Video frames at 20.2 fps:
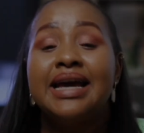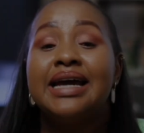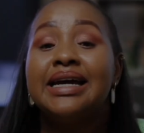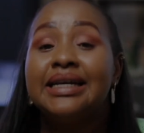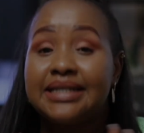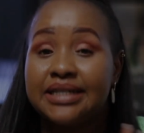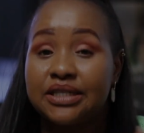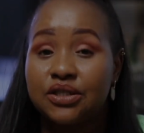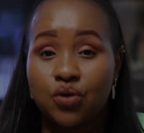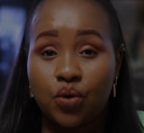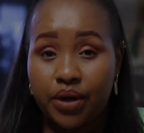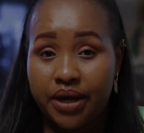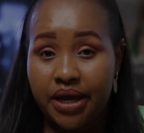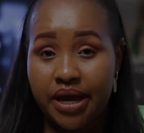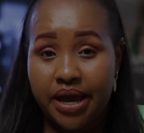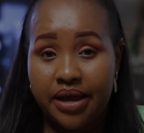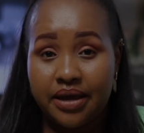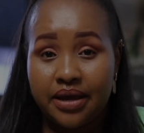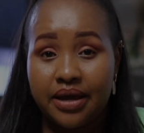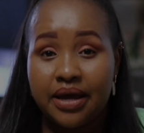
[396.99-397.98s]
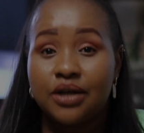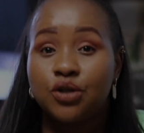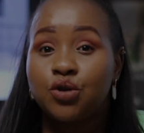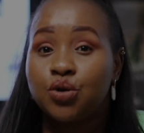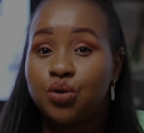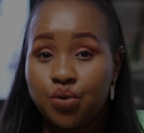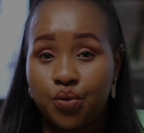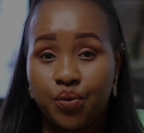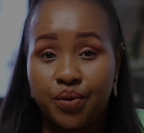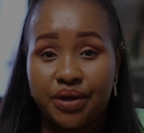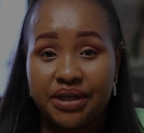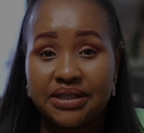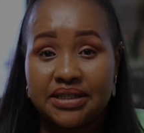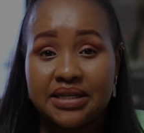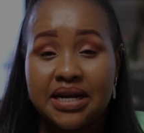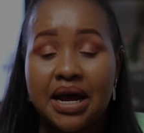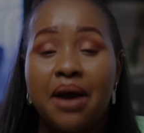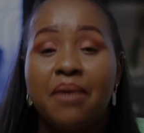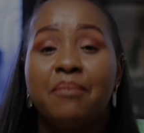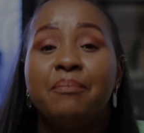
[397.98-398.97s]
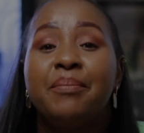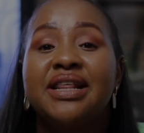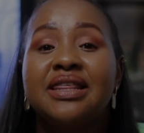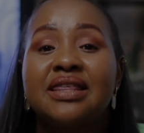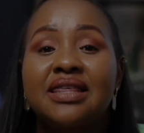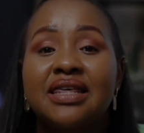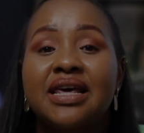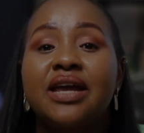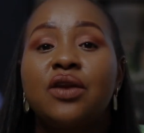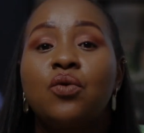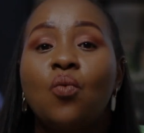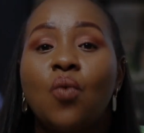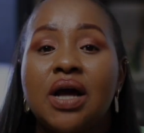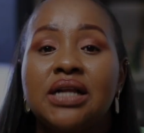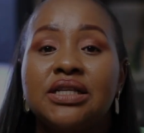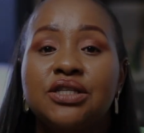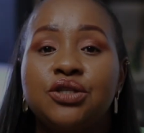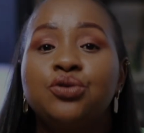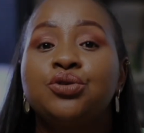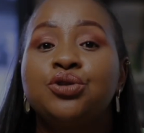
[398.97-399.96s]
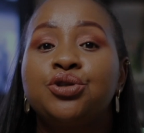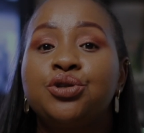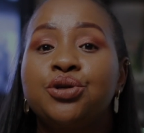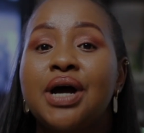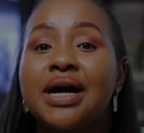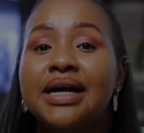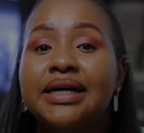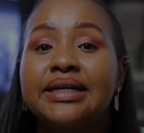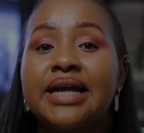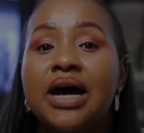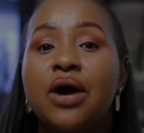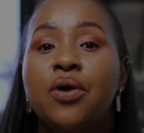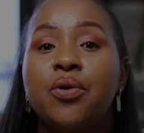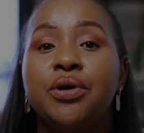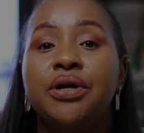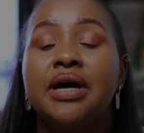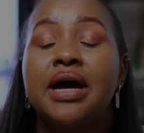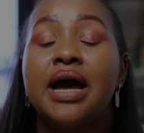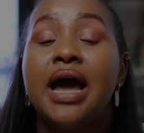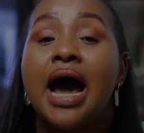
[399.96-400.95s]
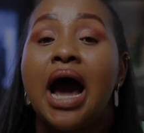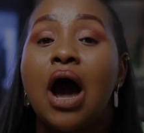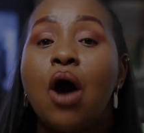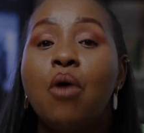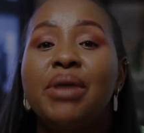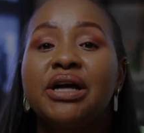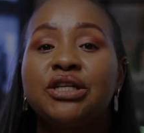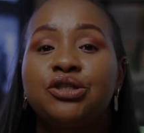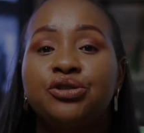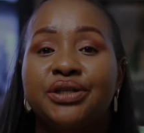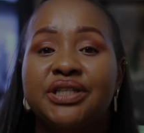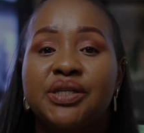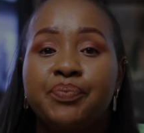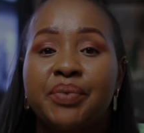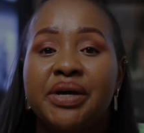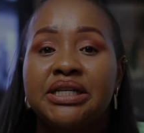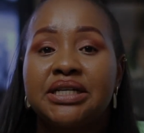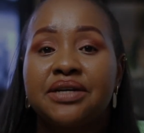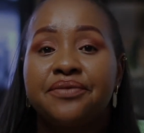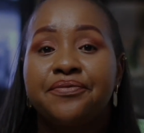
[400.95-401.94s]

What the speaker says: It is okay to do it. But then once you track down how much you're spending,